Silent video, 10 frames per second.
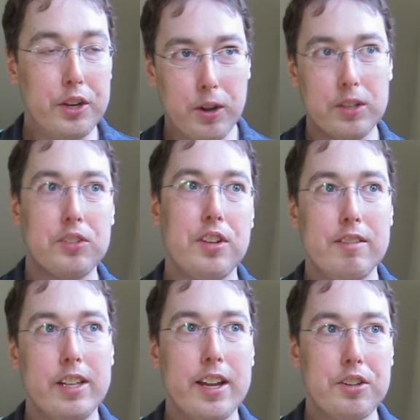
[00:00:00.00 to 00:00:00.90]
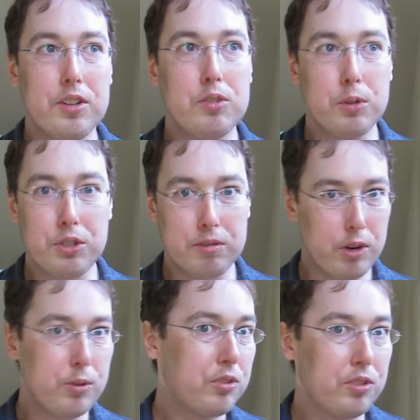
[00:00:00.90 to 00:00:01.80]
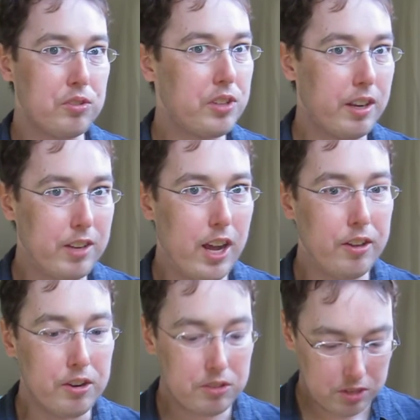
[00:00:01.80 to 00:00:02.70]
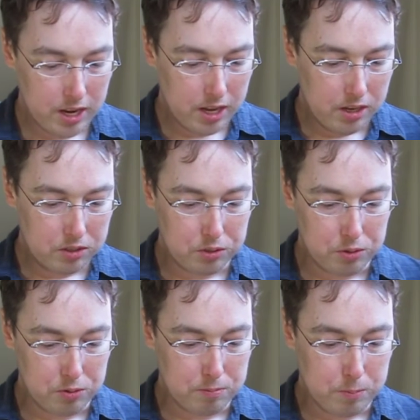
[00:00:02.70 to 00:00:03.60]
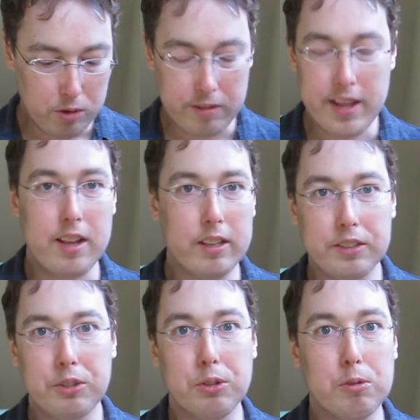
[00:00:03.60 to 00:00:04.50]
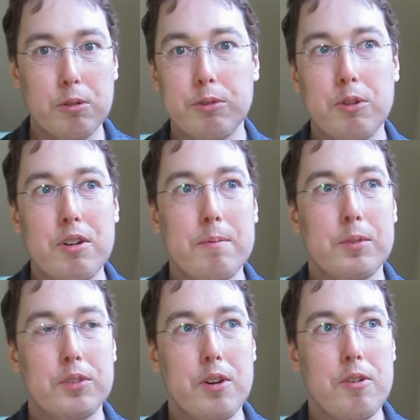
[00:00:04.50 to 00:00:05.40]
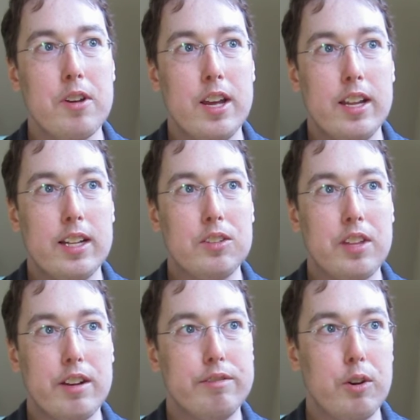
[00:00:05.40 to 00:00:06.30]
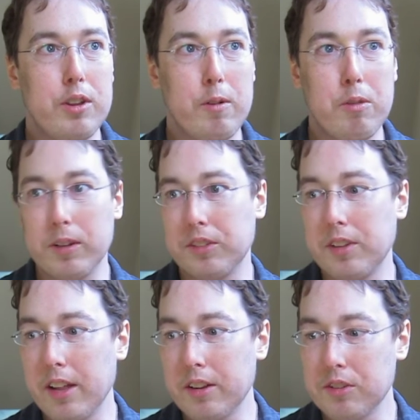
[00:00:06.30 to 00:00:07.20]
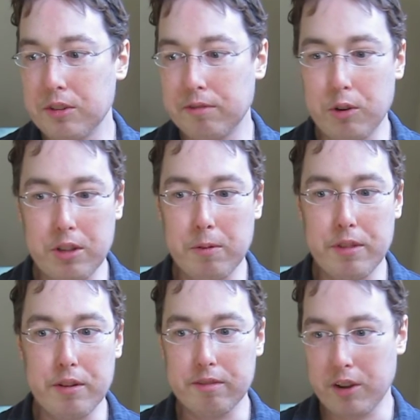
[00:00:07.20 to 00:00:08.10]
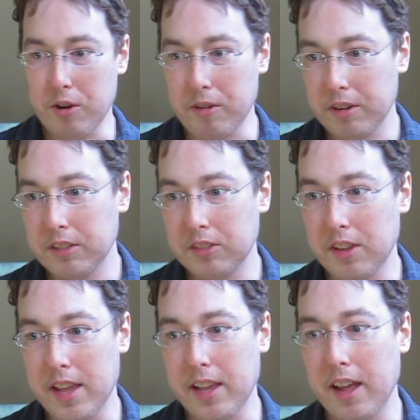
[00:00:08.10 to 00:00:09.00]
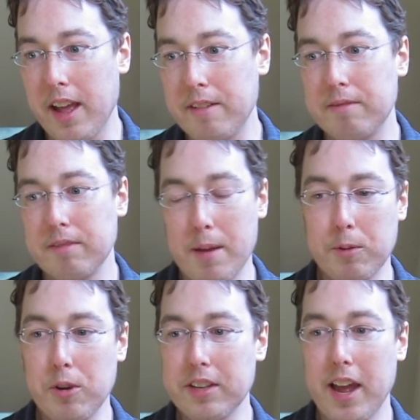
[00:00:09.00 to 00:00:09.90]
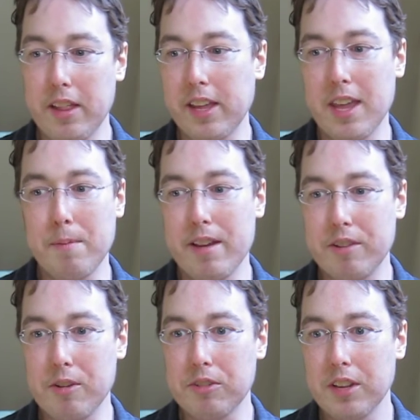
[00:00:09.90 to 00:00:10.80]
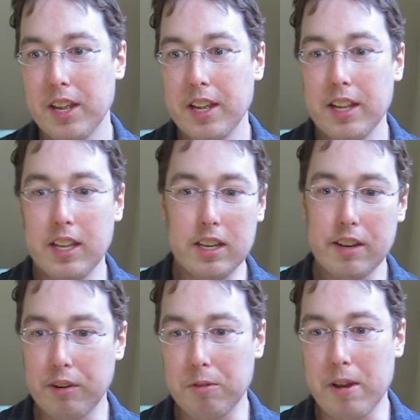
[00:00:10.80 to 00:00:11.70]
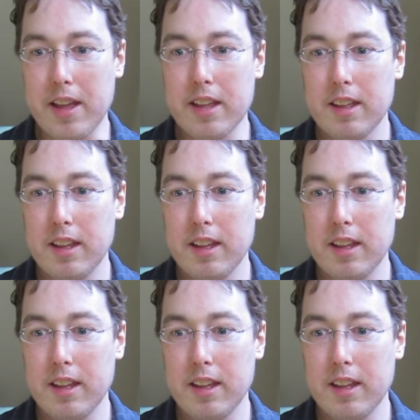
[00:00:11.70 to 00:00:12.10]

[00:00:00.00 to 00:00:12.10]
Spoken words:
currency of elections, which are votes instead of dollars, to motivate electoral reform. So instead of voting with one's dollars, you're voting with your vote, saying, I'm going to allocate my vote in a different way